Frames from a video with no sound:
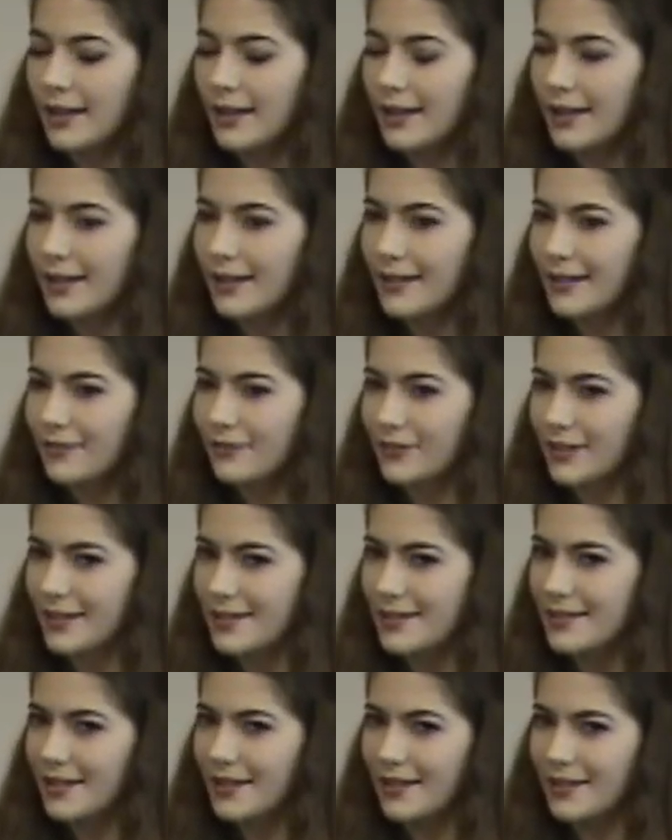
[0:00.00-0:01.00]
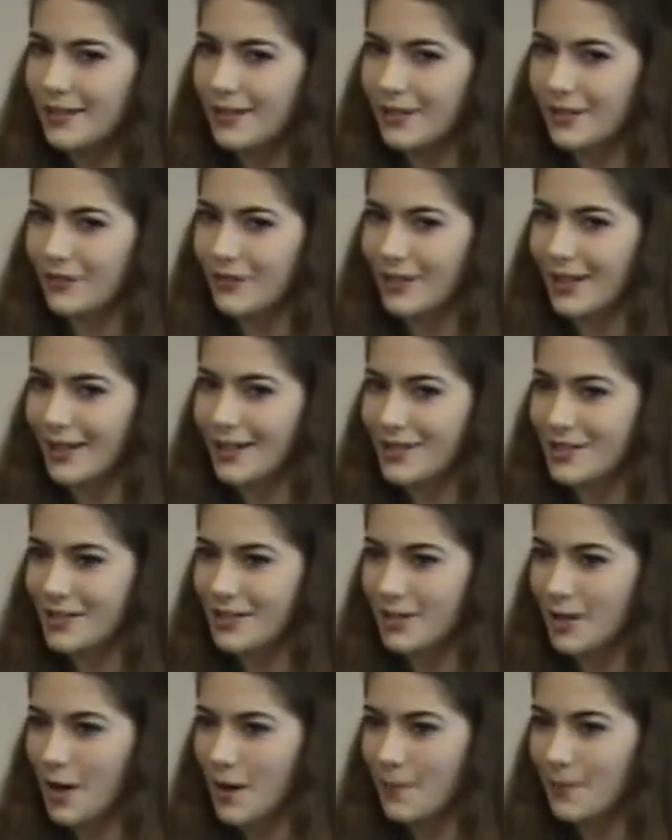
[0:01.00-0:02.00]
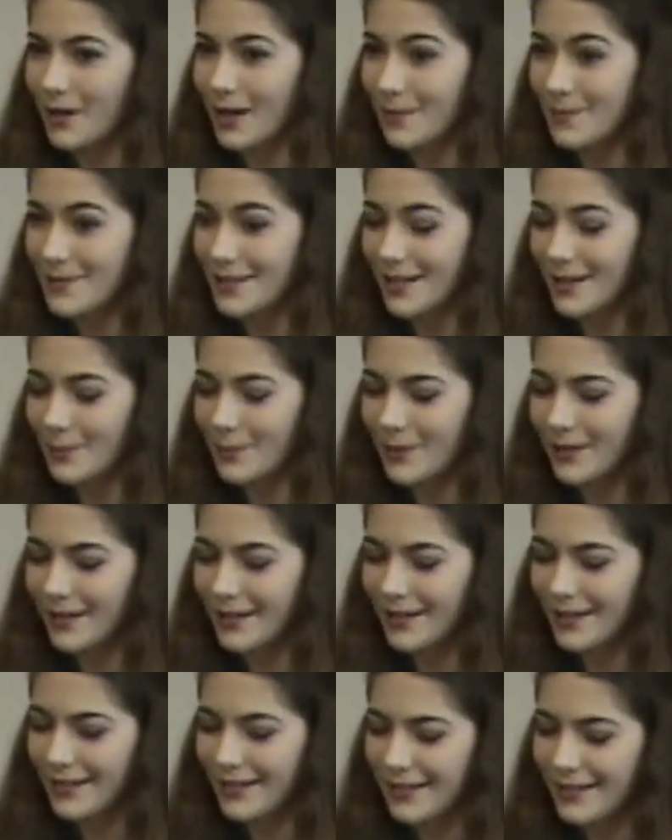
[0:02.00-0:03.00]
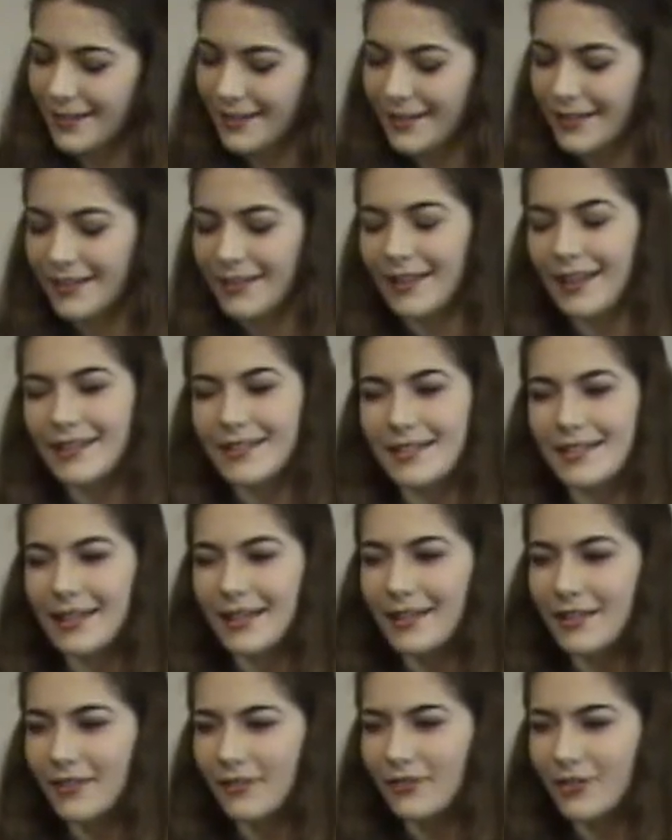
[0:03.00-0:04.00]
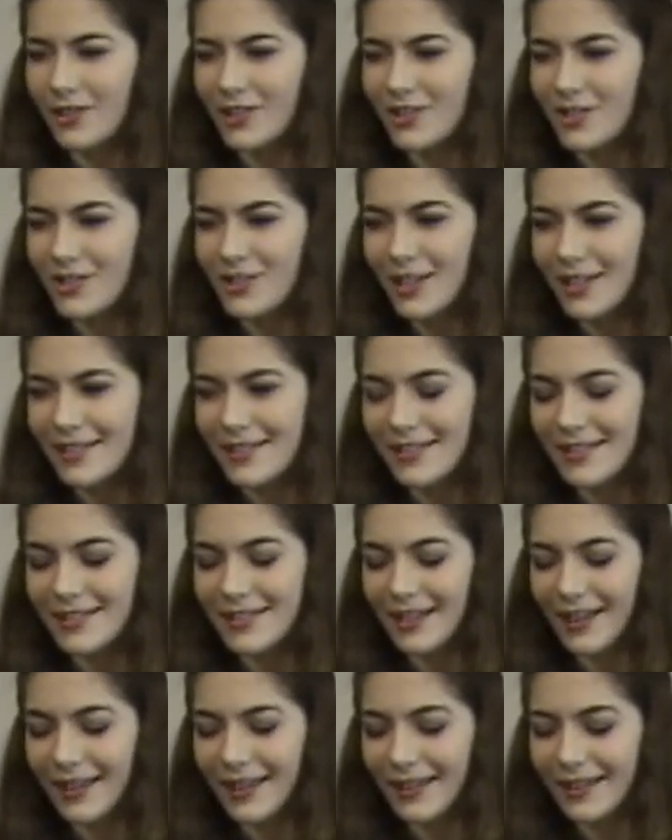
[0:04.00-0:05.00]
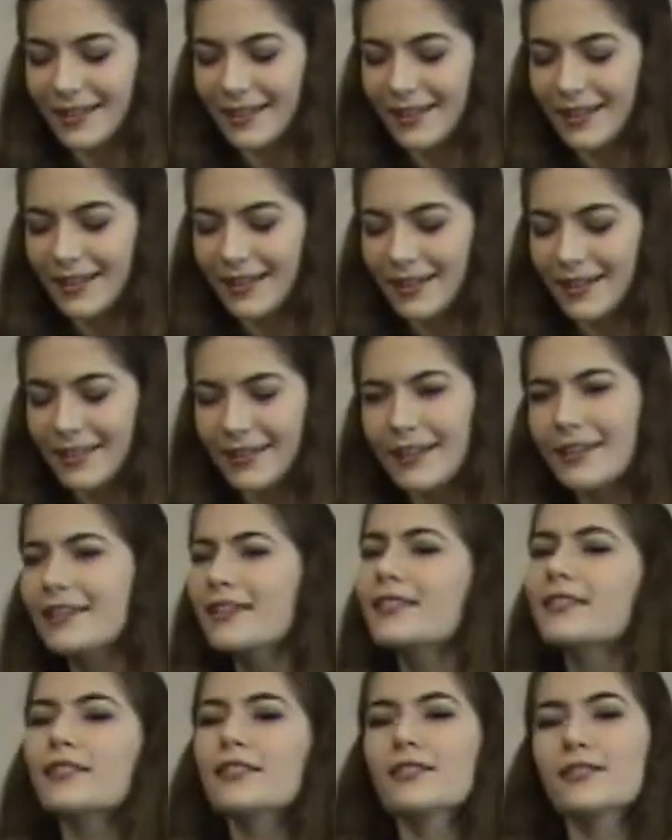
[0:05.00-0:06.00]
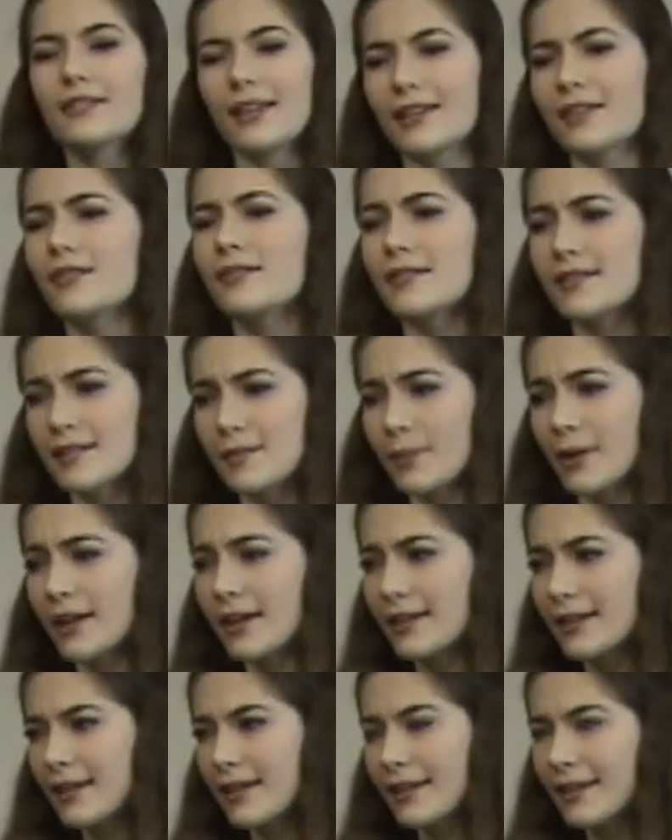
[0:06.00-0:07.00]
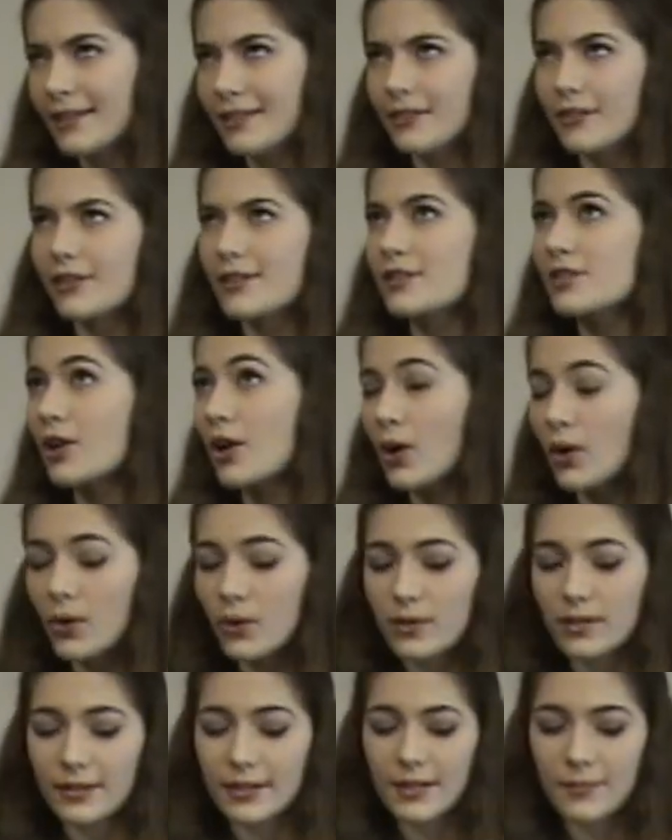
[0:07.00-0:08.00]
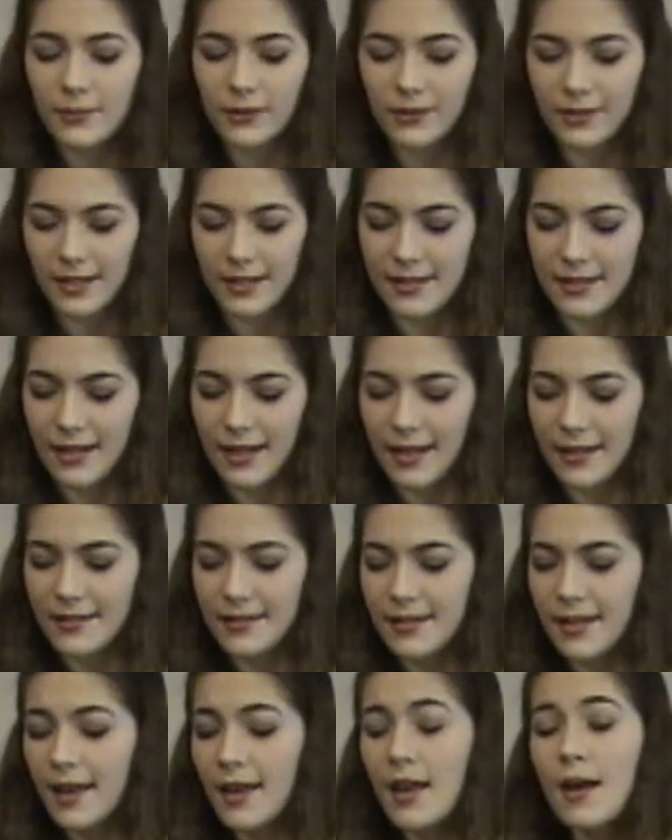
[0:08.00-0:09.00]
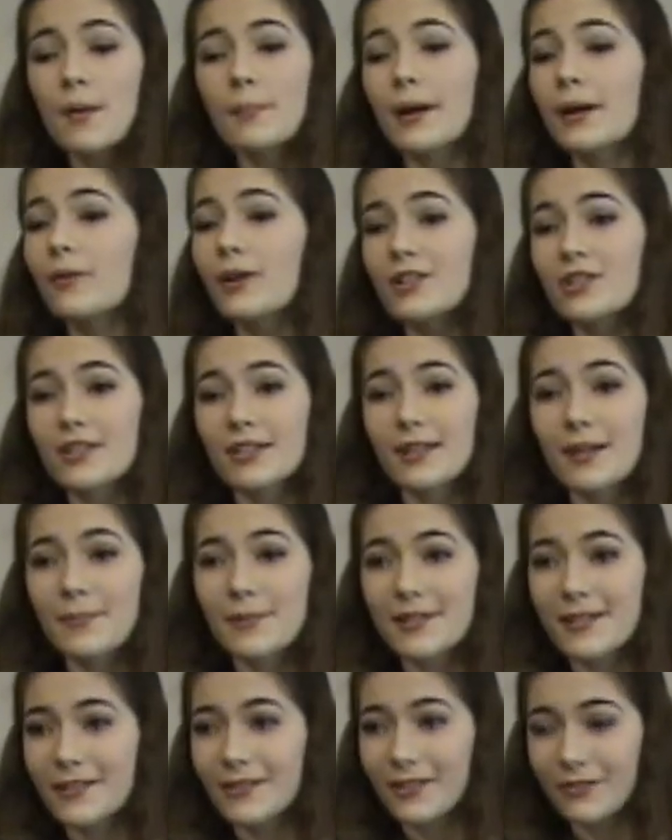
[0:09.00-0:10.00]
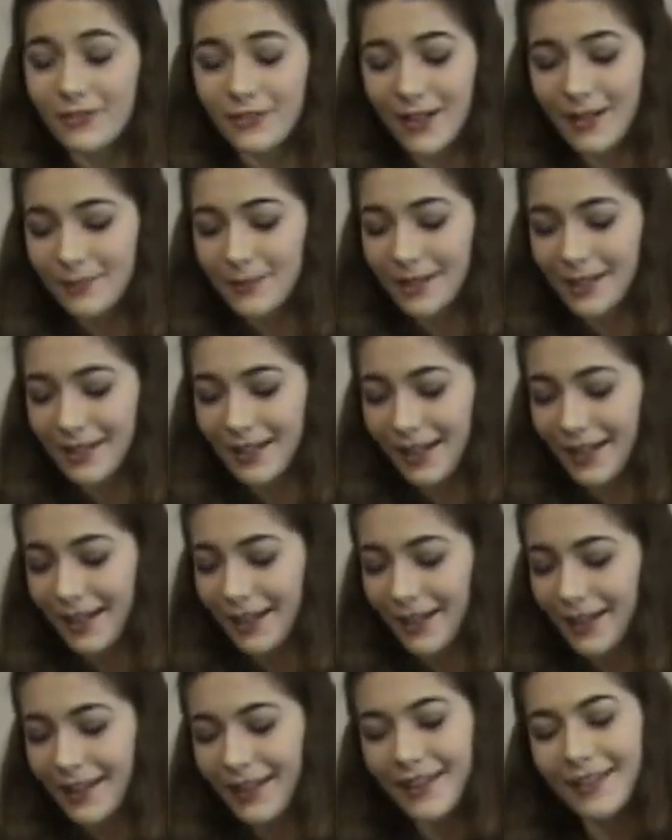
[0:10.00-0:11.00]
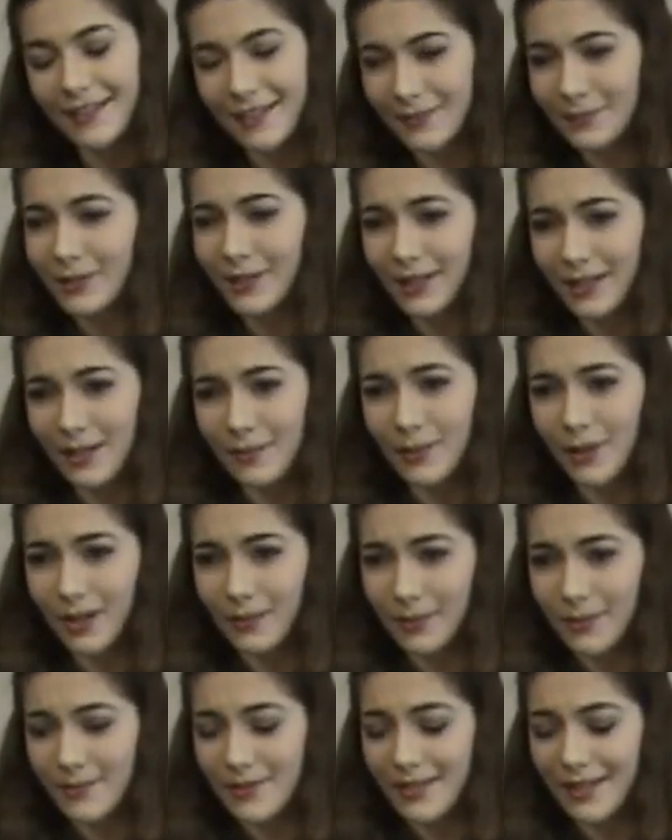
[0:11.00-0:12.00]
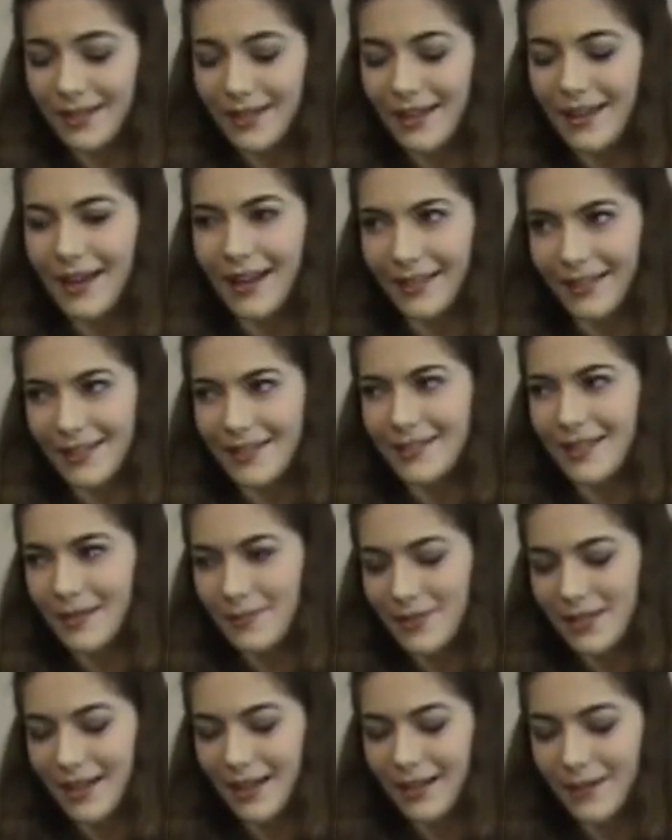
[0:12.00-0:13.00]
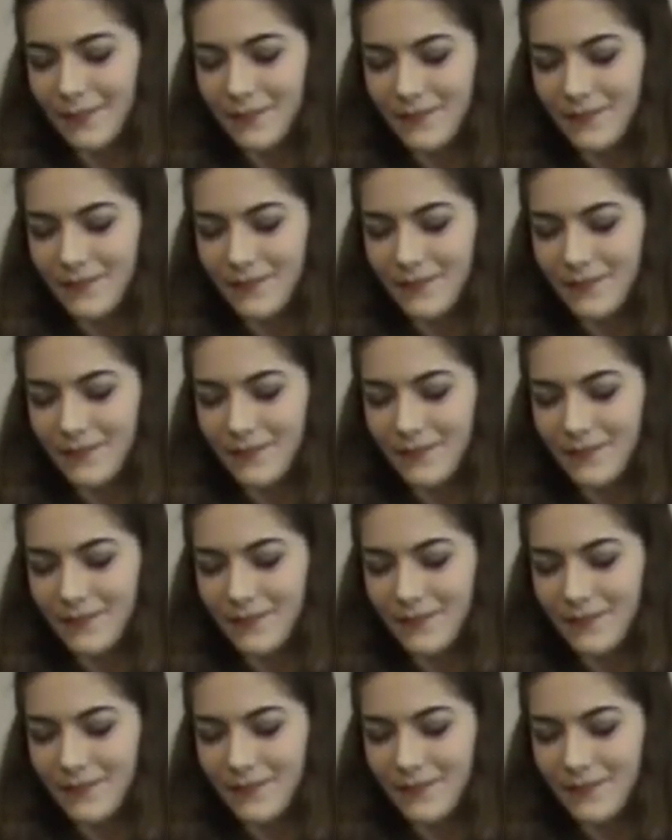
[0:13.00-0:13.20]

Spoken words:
A Netflix notification pops up. Hesitate for just a second, then conclude that you're smart. You can totally multitask by watching an episode of Family Guy and completing a problem set at the same time.